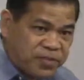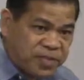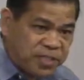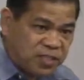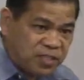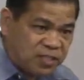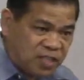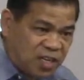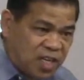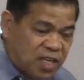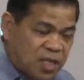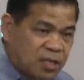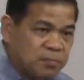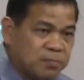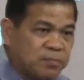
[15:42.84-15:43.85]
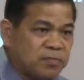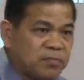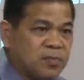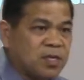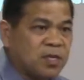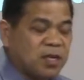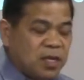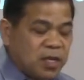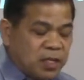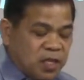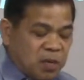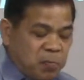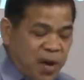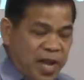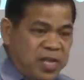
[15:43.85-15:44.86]
to verse 3.
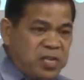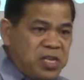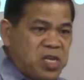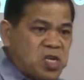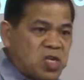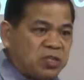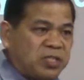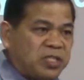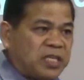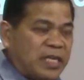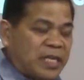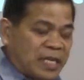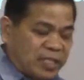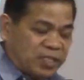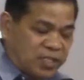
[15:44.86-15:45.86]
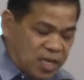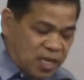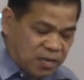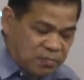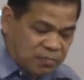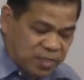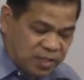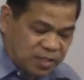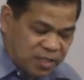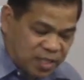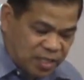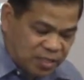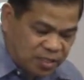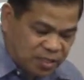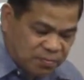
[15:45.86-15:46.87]
The bad news he received is
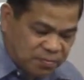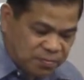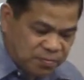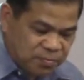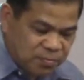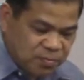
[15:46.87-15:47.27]
this.